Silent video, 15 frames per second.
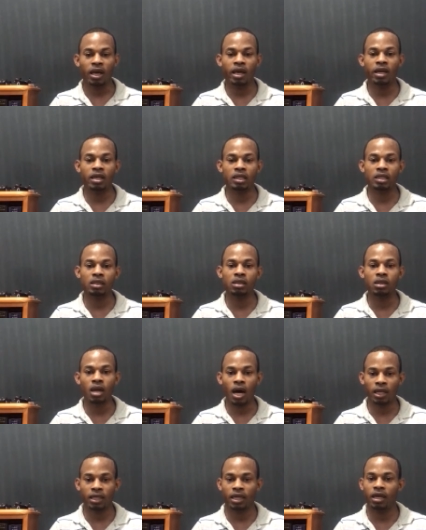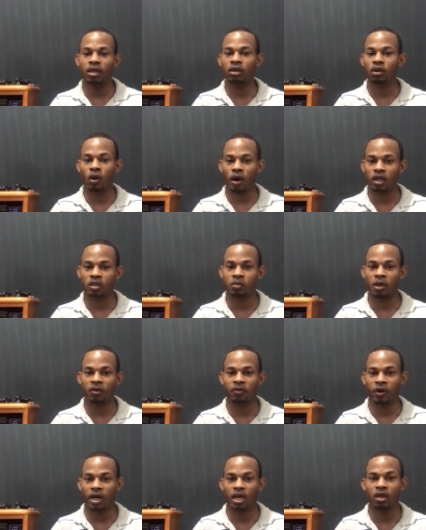It is not an
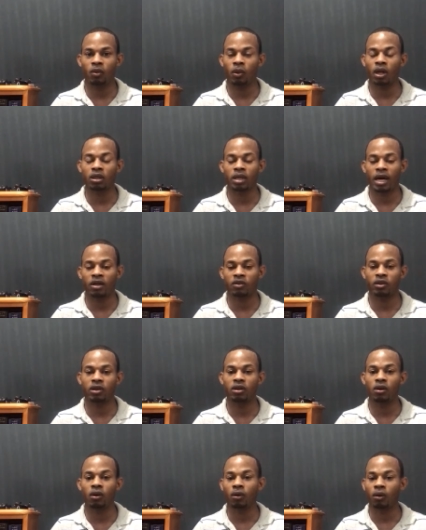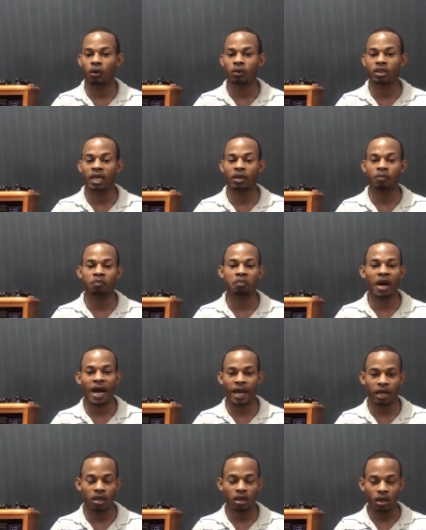endorsement for anyone to actually go out and
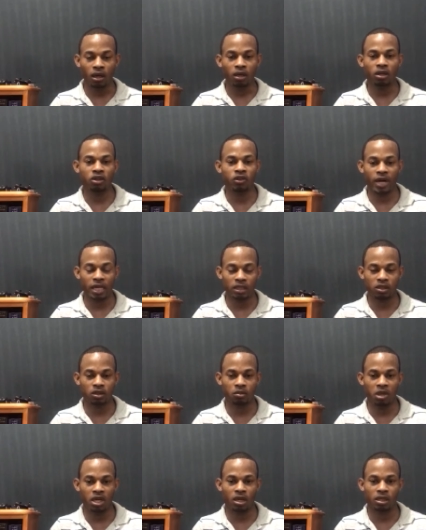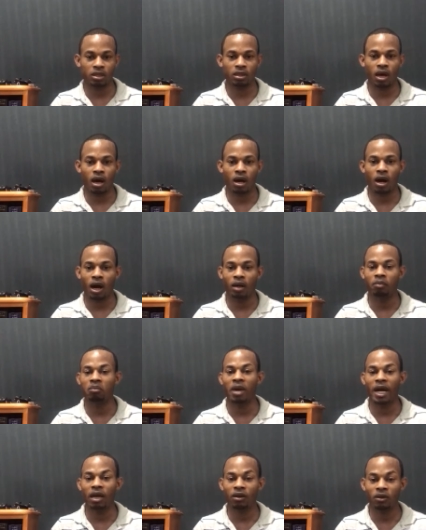buy the TransJamaica stock on
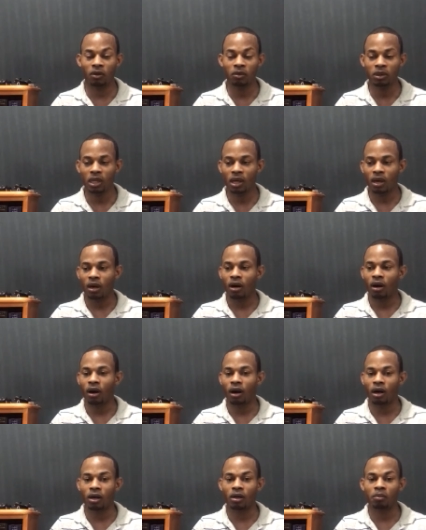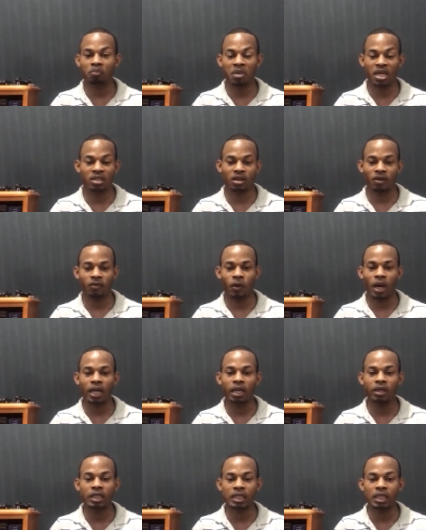my account or based off
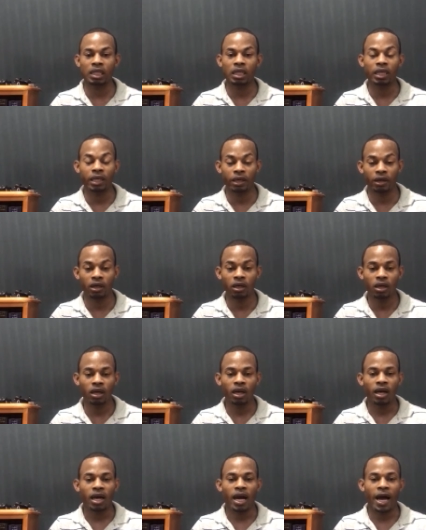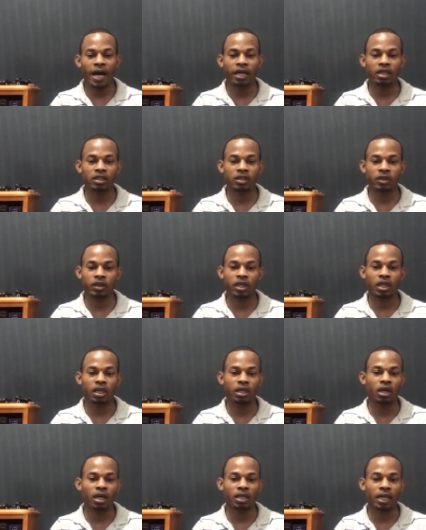what they see here. And it's
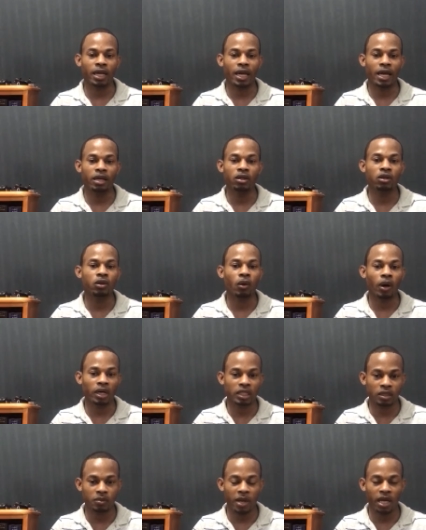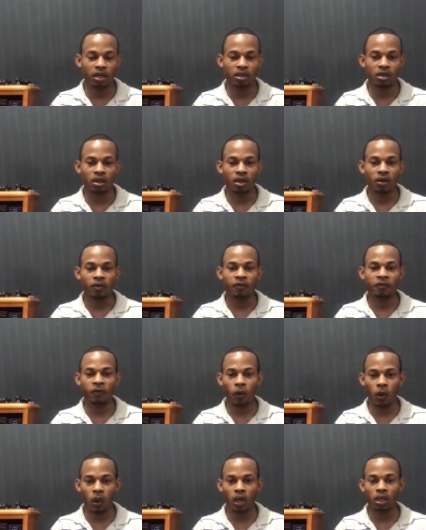certainly not an endorsement
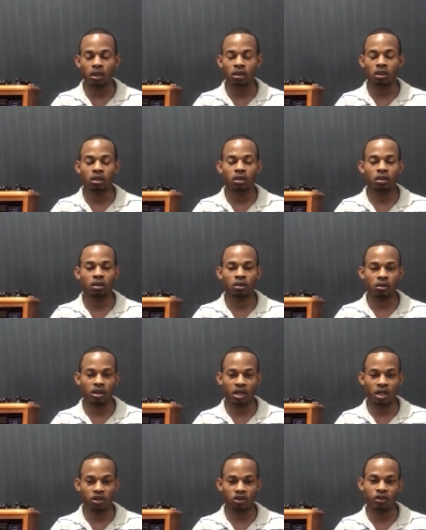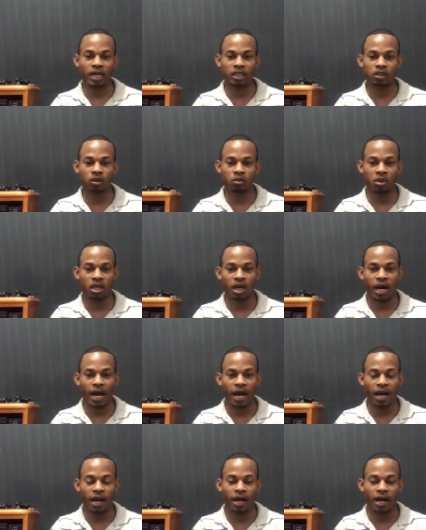for the TransJamaica